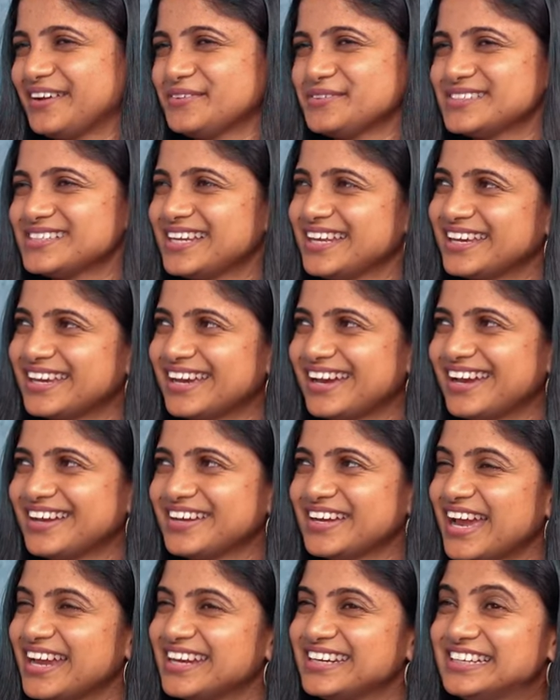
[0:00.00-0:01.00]
I was like,
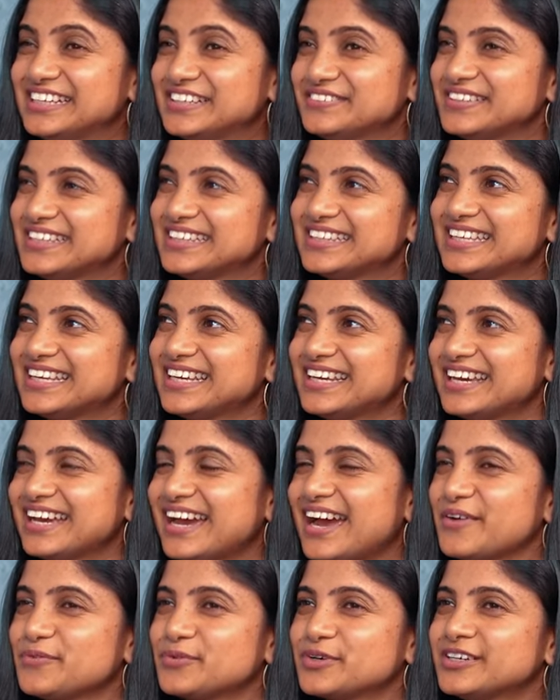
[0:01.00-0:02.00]
I, I didn't even
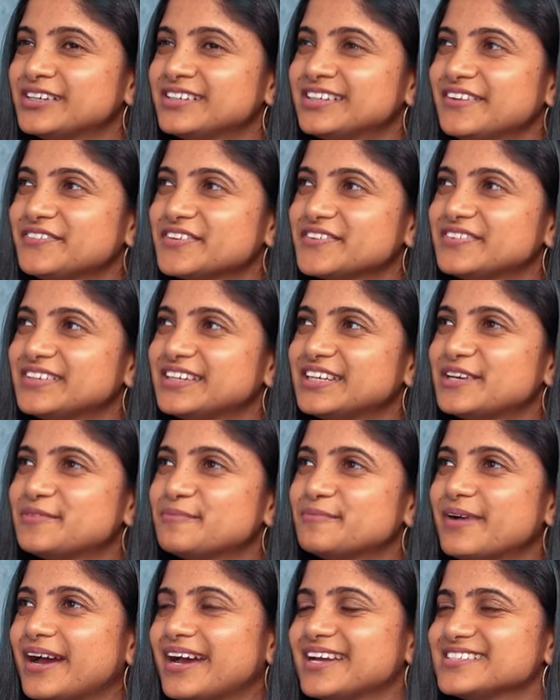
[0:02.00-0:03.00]
think, I wouldn't have even
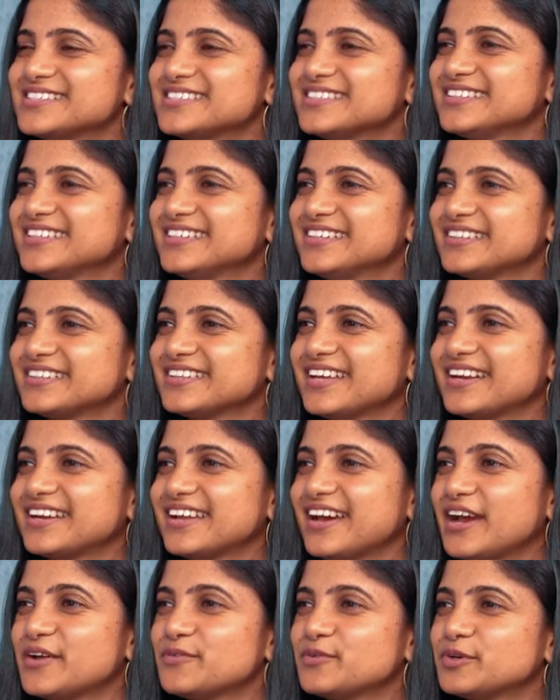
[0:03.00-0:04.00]
imagined
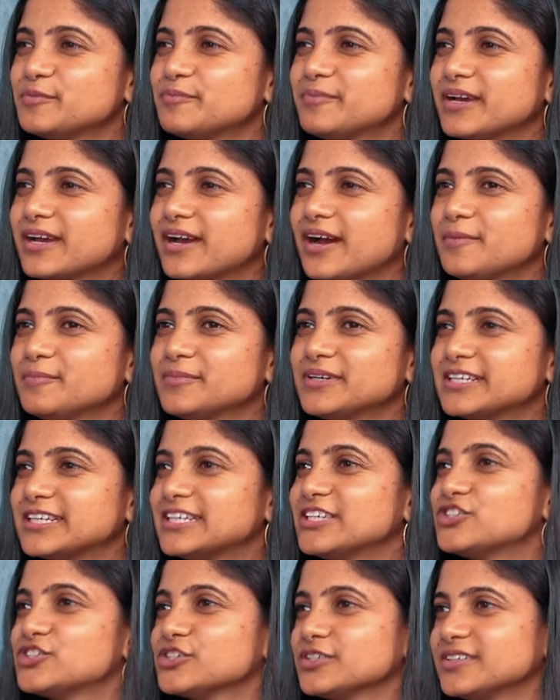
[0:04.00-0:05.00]
that hmm. I would become a
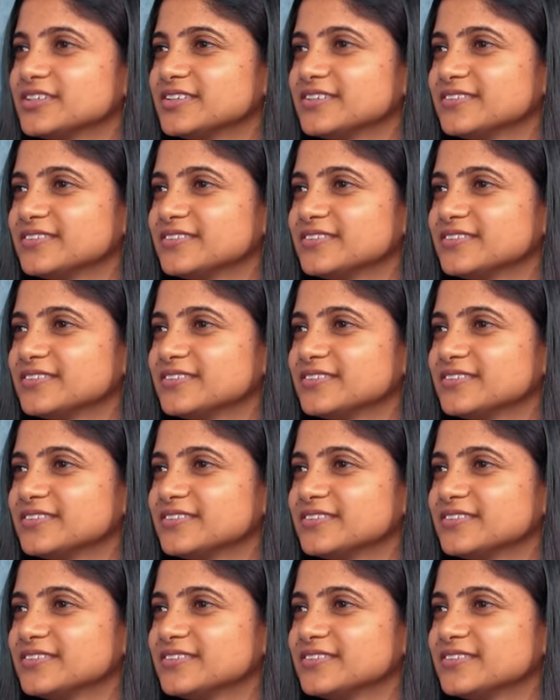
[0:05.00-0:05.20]
teacher.